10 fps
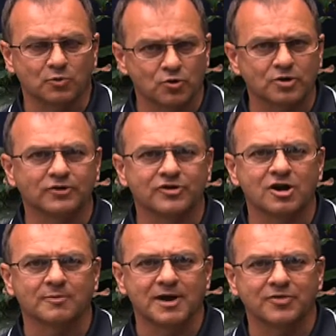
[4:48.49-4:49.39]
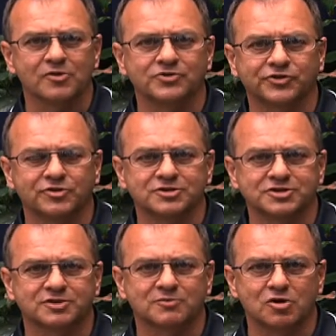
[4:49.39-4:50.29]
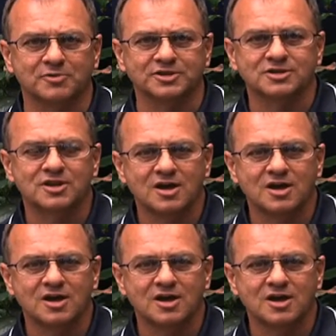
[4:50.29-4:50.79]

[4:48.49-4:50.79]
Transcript: and we're going to talk about those here in just a moment.